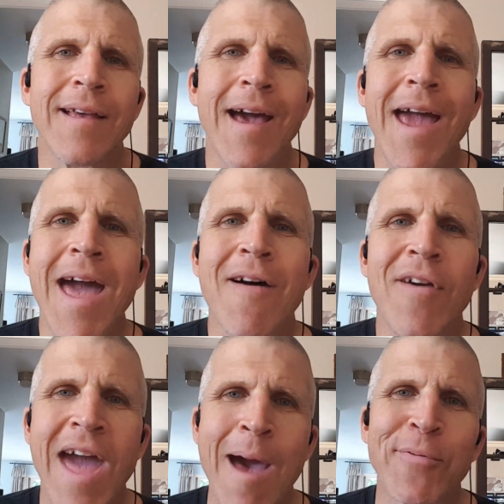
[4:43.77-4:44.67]
I have
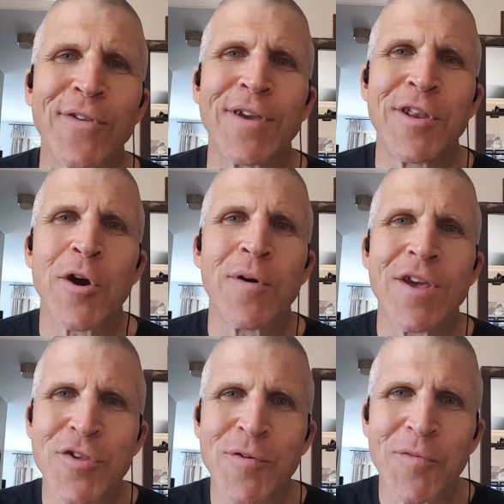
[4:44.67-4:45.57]
absolutely no
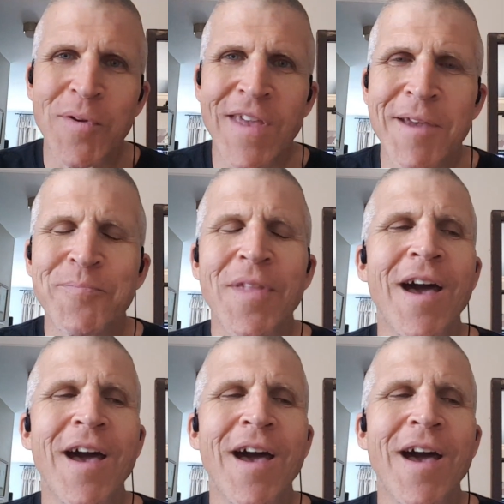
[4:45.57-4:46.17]
issues with it.